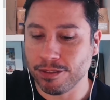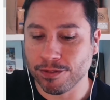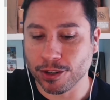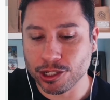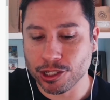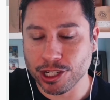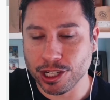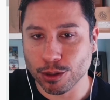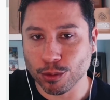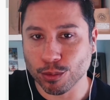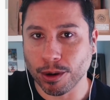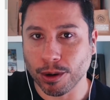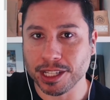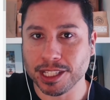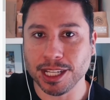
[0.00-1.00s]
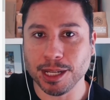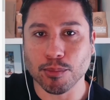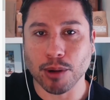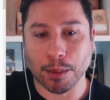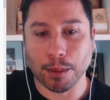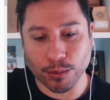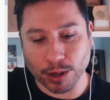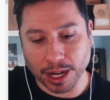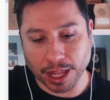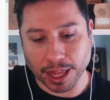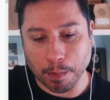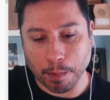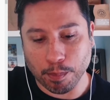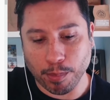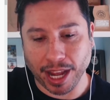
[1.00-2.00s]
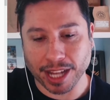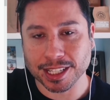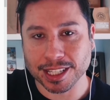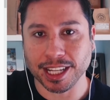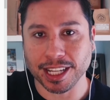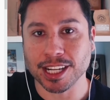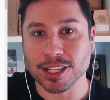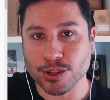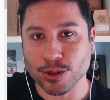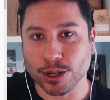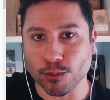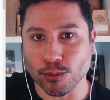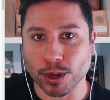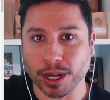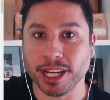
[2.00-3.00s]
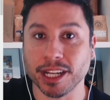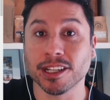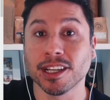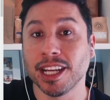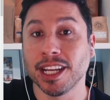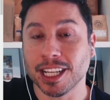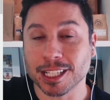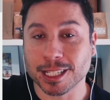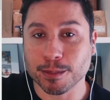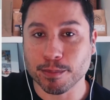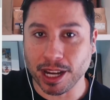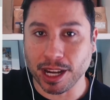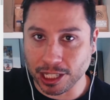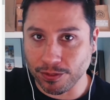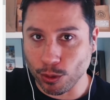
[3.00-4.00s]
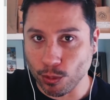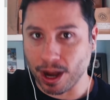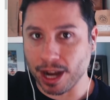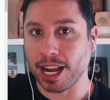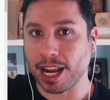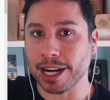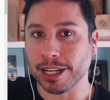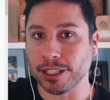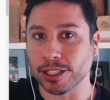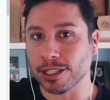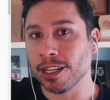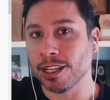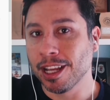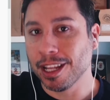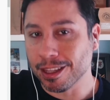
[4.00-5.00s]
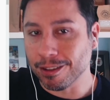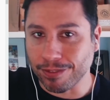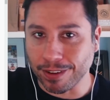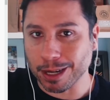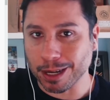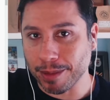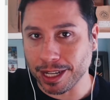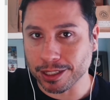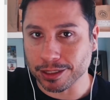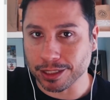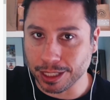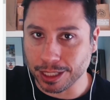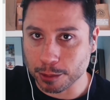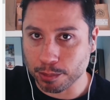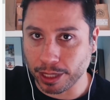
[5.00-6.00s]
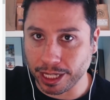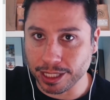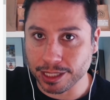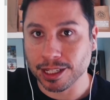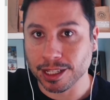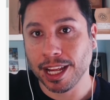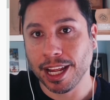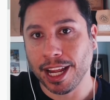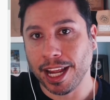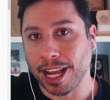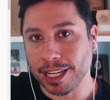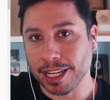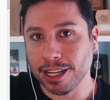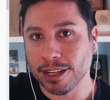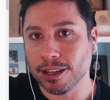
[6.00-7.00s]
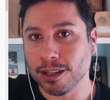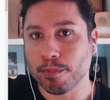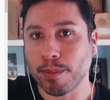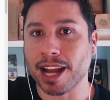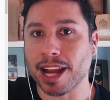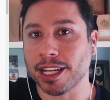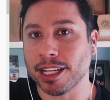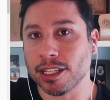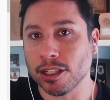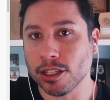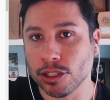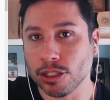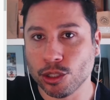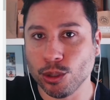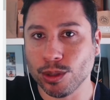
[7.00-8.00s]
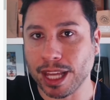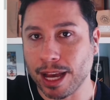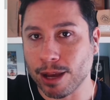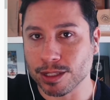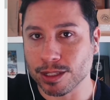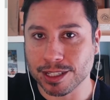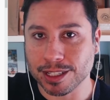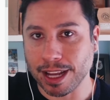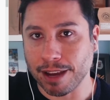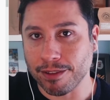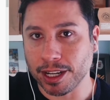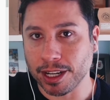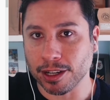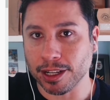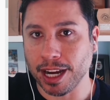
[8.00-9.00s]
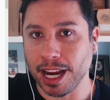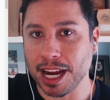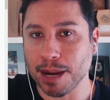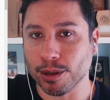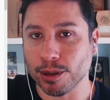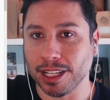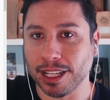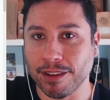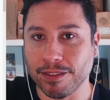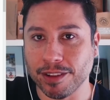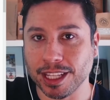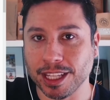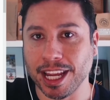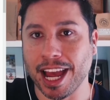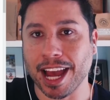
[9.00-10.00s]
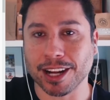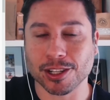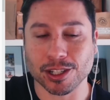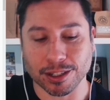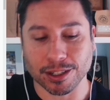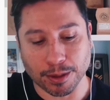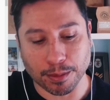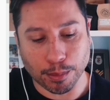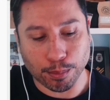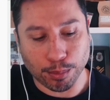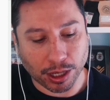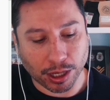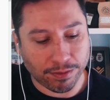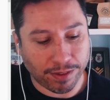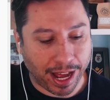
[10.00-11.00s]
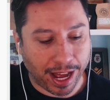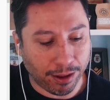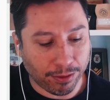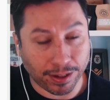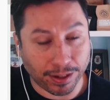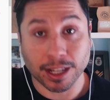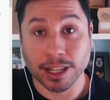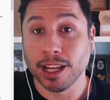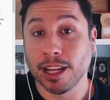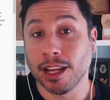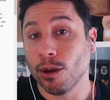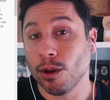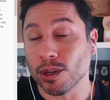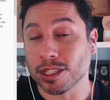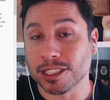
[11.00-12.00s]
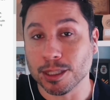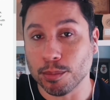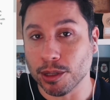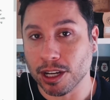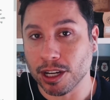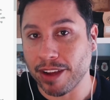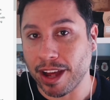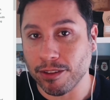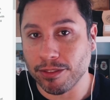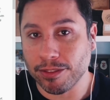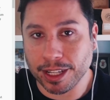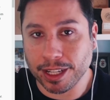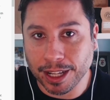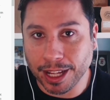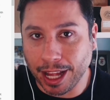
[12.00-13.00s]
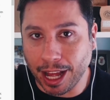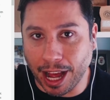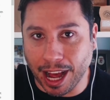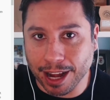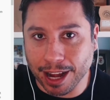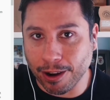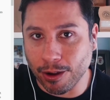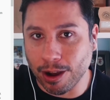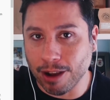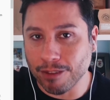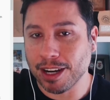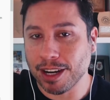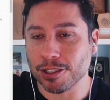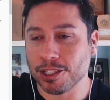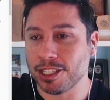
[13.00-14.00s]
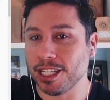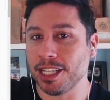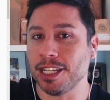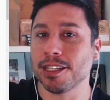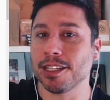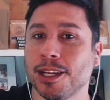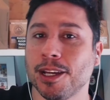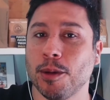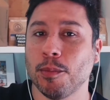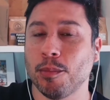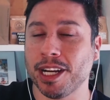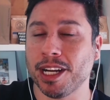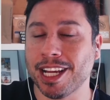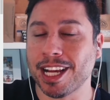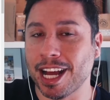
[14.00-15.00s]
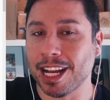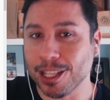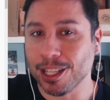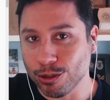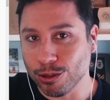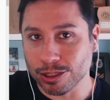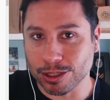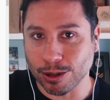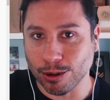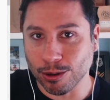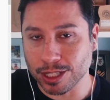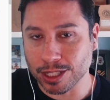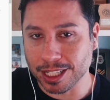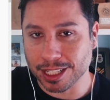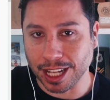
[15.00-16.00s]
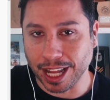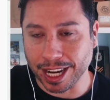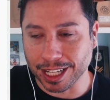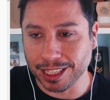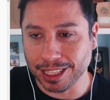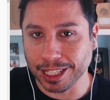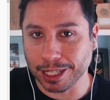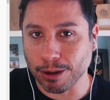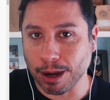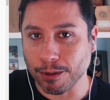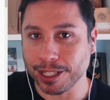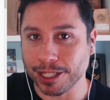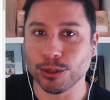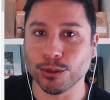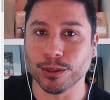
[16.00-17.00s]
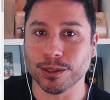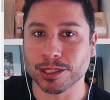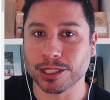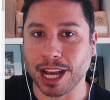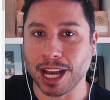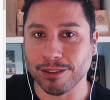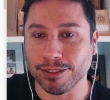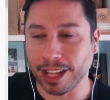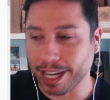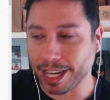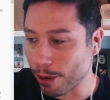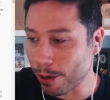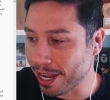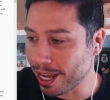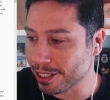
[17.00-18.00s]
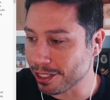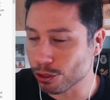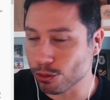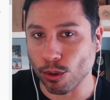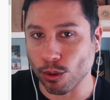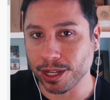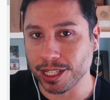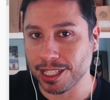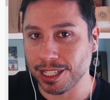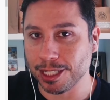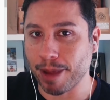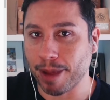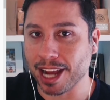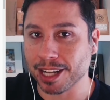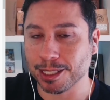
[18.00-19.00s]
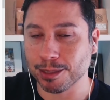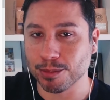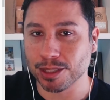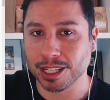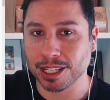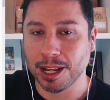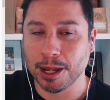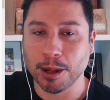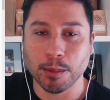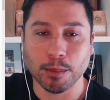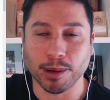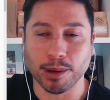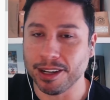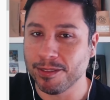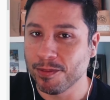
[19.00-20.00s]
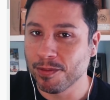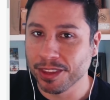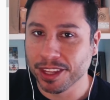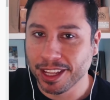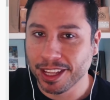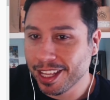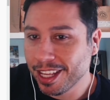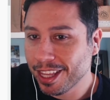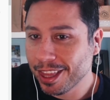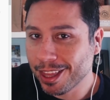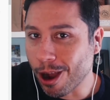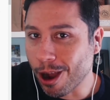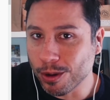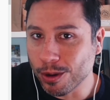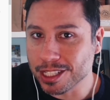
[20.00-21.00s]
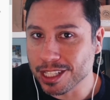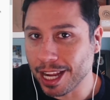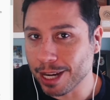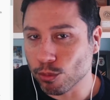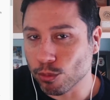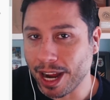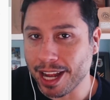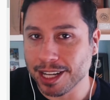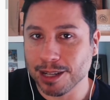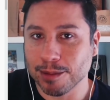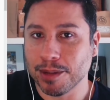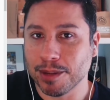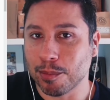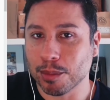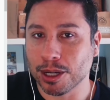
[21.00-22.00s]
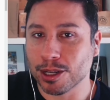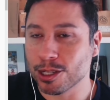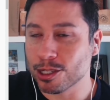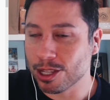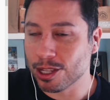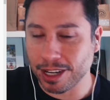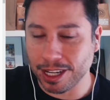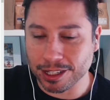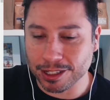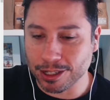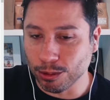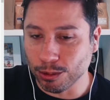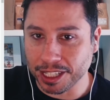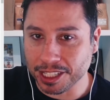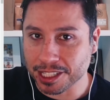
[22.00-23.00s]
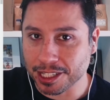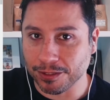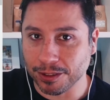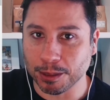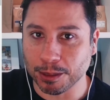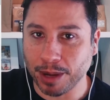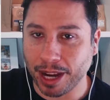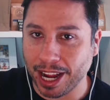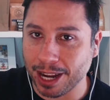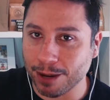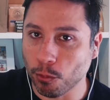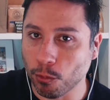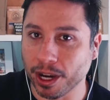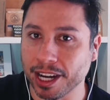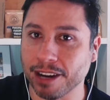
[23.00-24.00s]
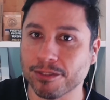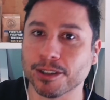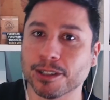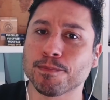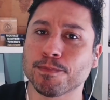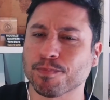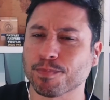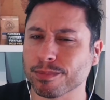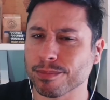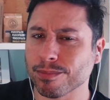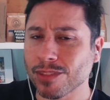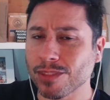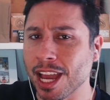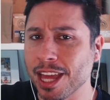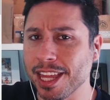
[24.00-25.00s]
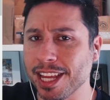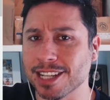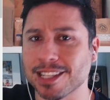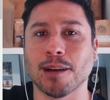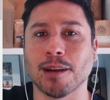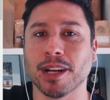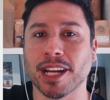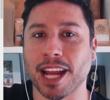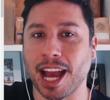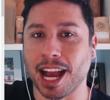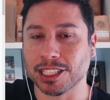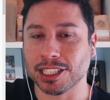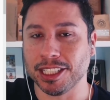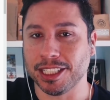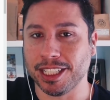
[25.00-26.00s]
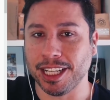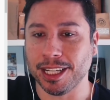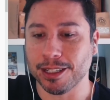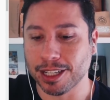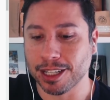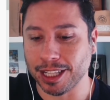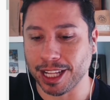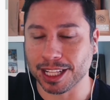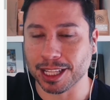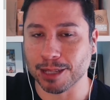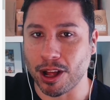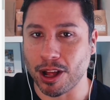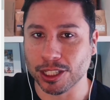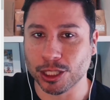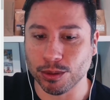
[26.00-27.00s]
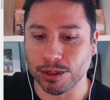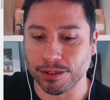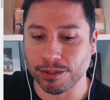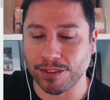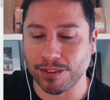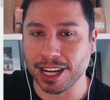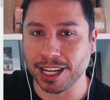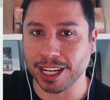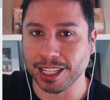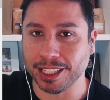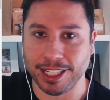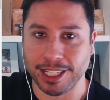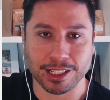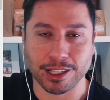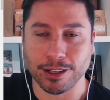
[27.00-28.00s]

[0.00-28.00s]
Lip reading: First year Royce, probably one of the best things you could read, especially if you want to kind of learn the fundamentals of this place. And here, back in 2007, on April 11th, the excerpt from the Book of Alpha. What's the Book of Alpha? I don't know. I've never seen it. But he kind of uses those as like literary tools, kind of like how he has his Royce's maxims. But they're always like random numbers. There is no list of them and whatever. I think somebody actually did collect them all into a finite list.